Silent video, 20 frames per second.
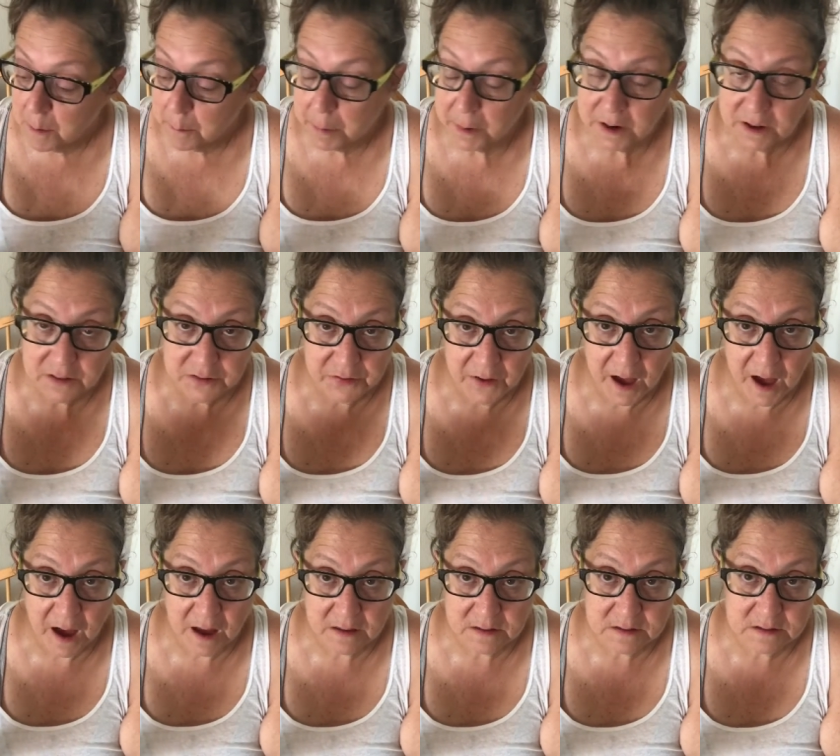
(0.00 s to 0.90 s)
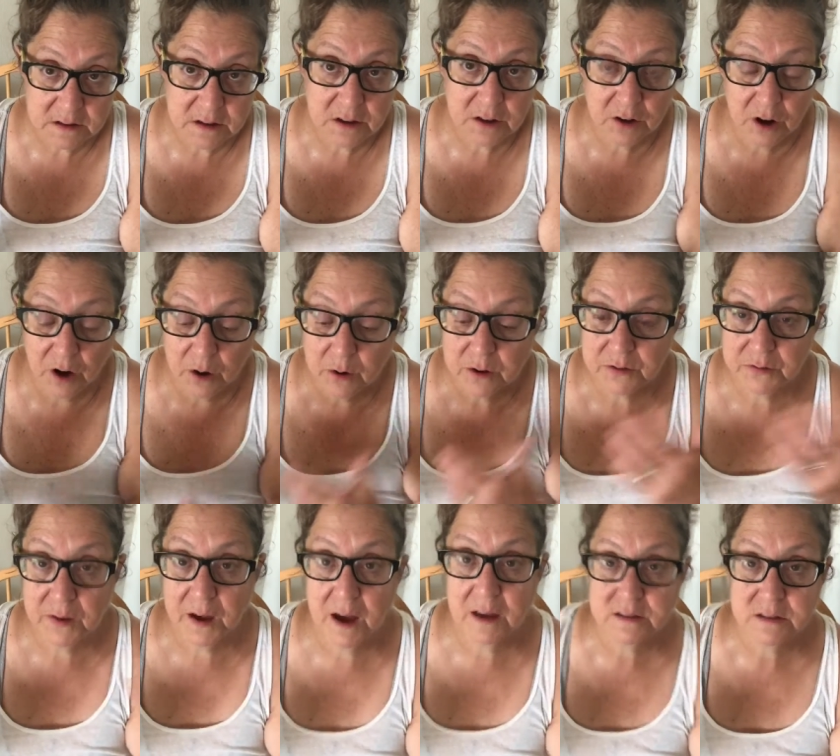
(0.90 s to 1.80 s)
But it's fast, you know, it's
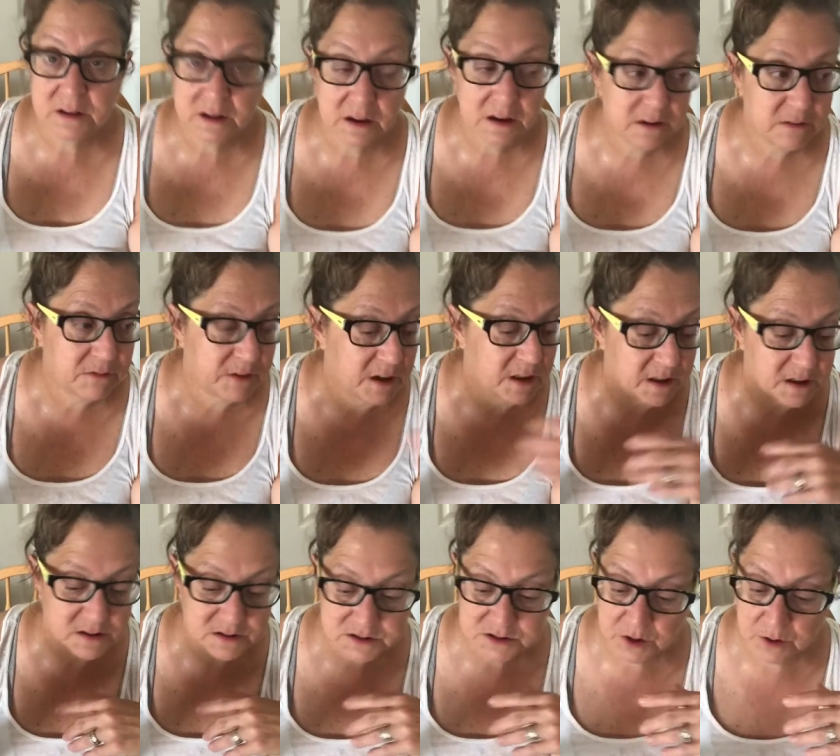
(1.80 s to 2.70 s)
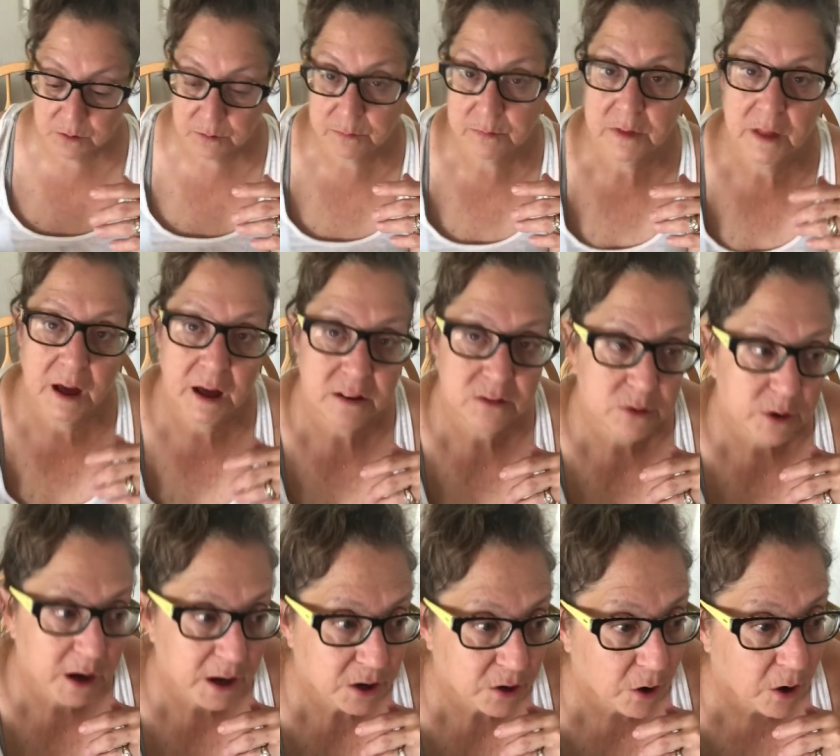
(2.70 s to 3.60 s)
fast and convenient. So that's
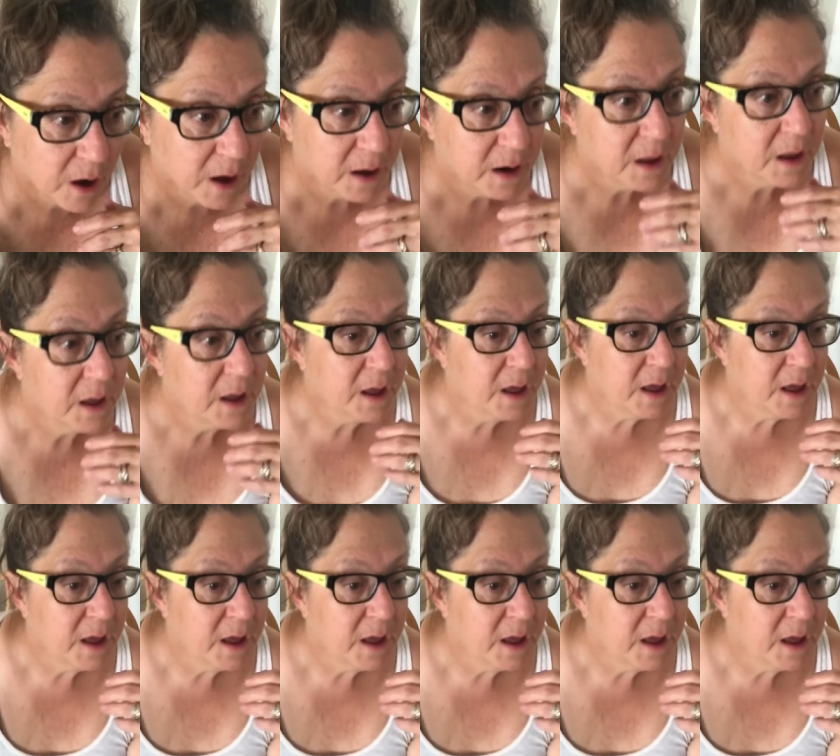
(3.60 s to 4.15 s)
what I got.